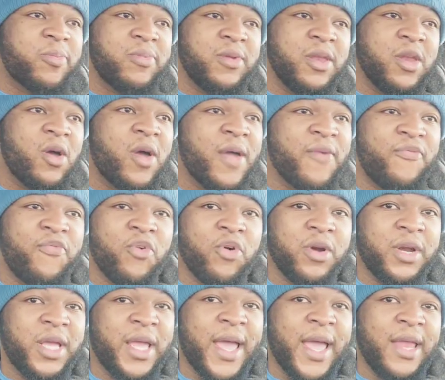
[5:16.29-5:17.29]
You know, at
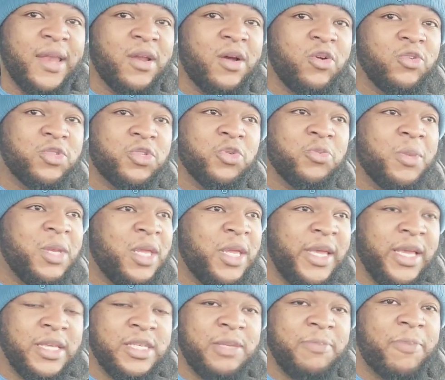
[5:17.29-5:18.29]
40, ain't no too many
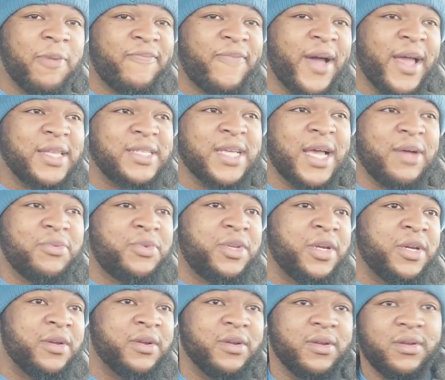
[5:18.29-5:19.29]
easy fights out
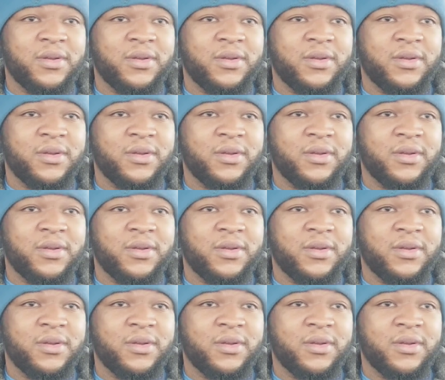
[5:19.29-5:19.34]
there.